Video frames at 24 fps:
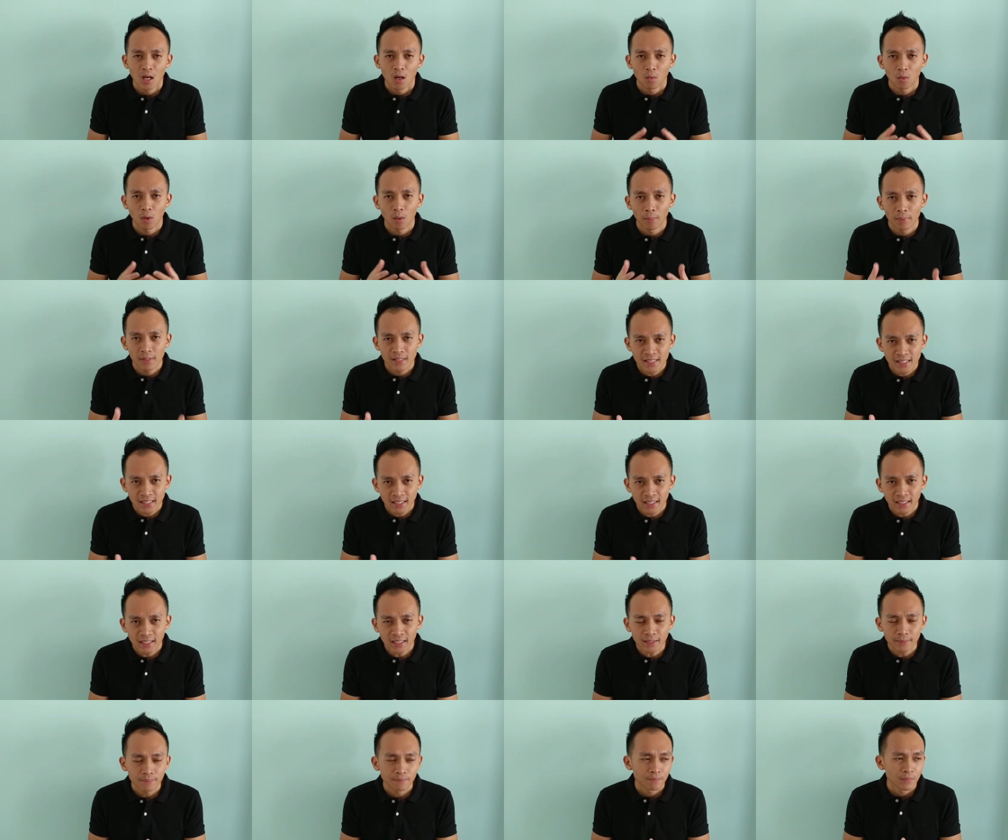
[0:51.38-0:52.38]
Well,
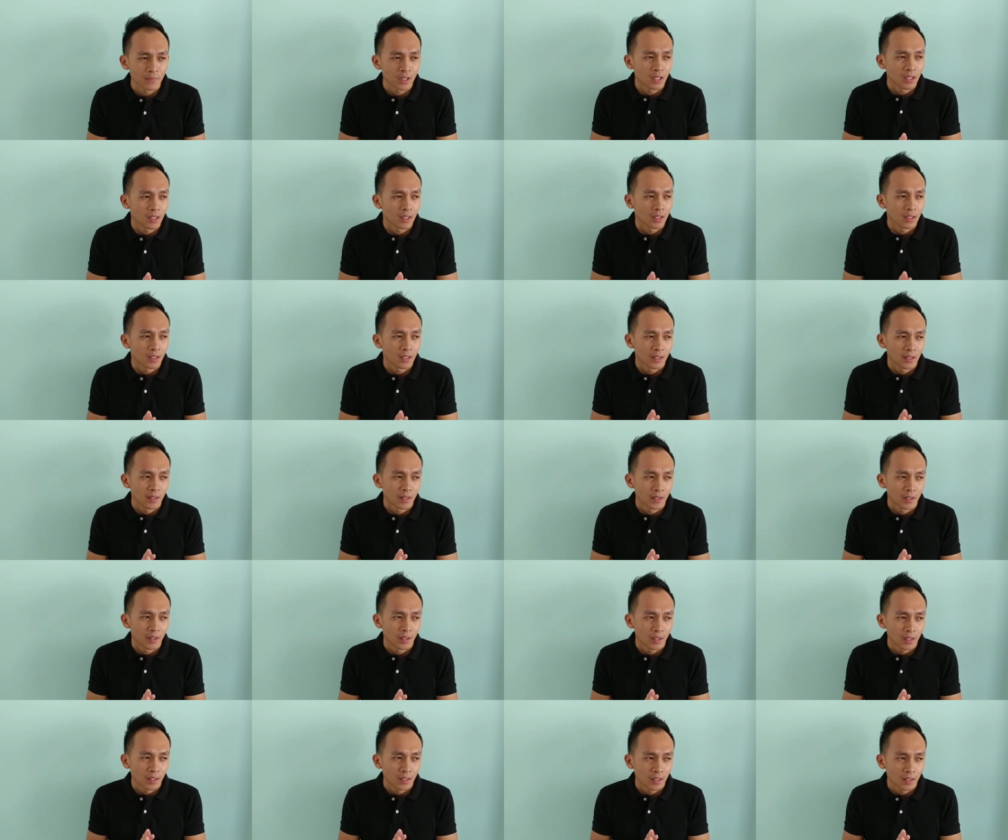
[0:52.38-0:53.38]
basically,
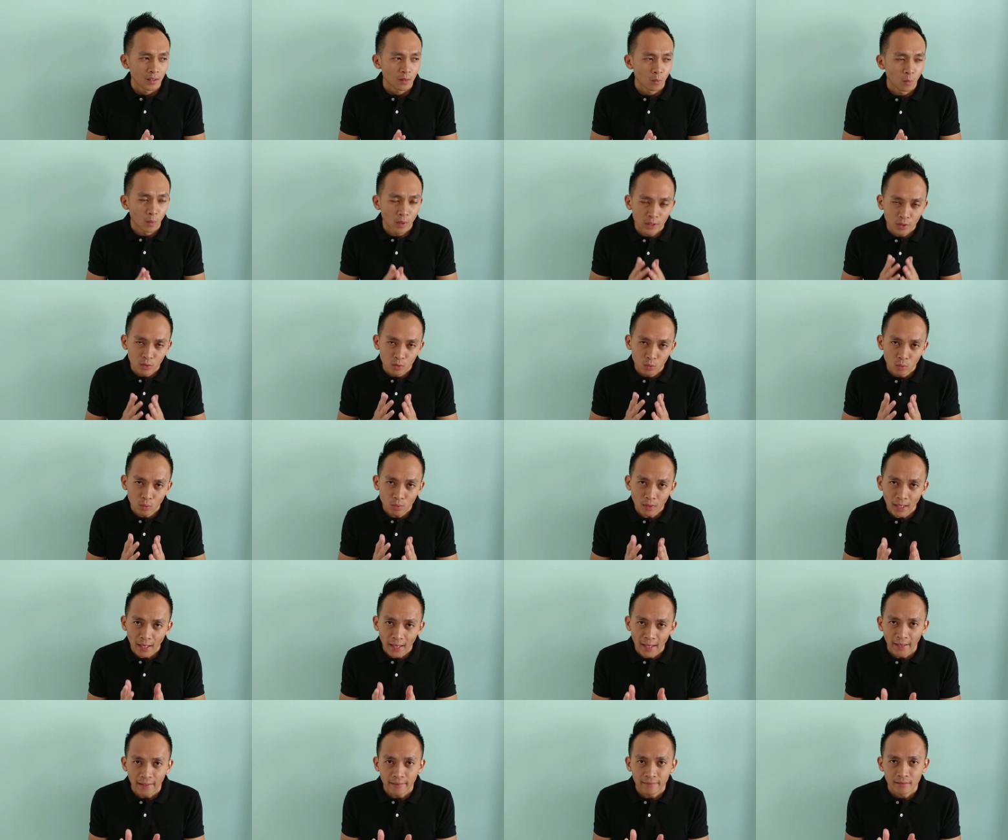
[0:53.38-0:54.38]
when you
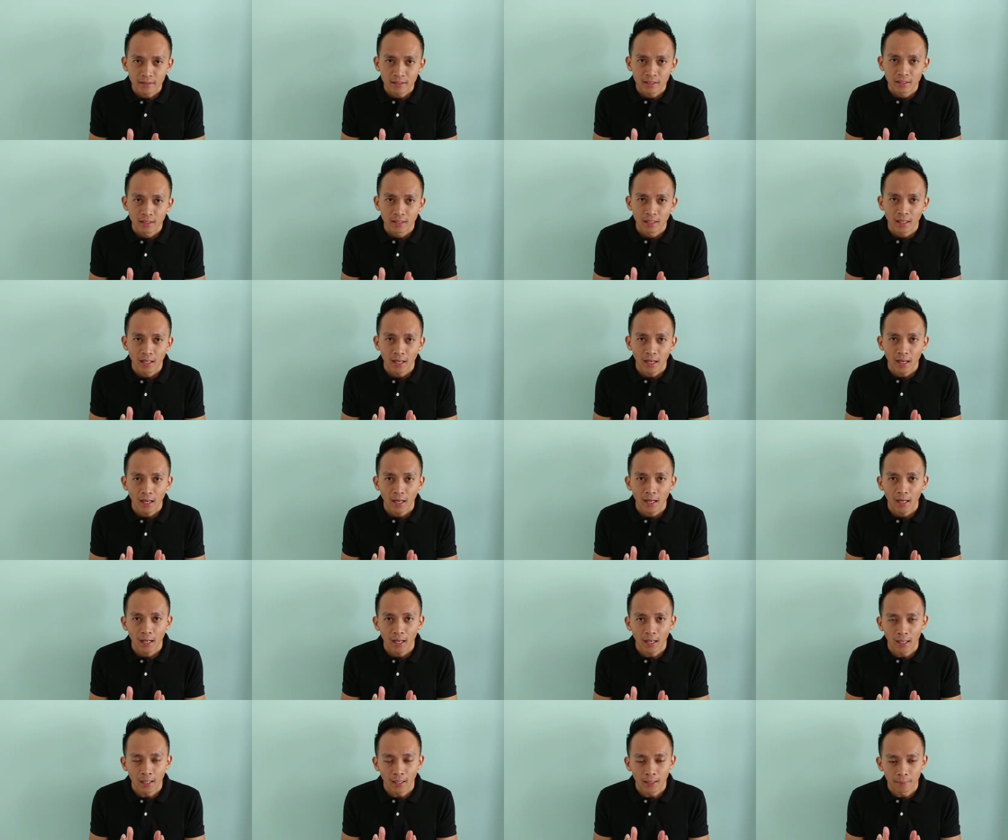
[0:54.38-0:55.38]
look at
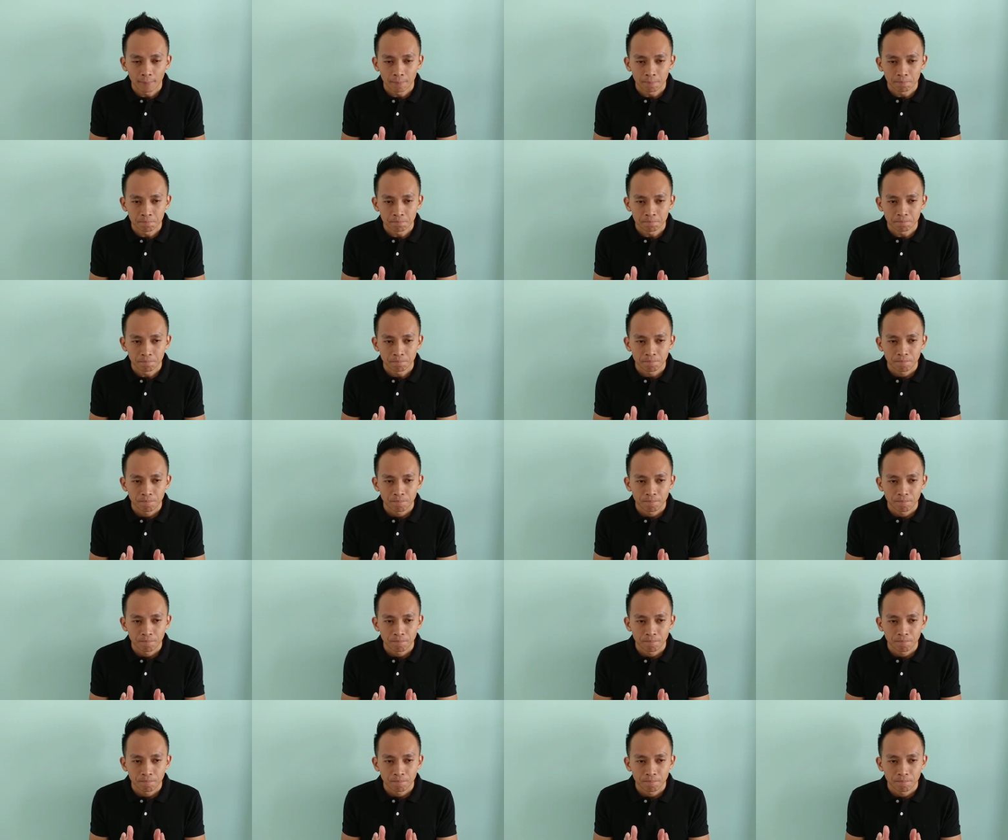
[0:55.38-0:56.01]
um,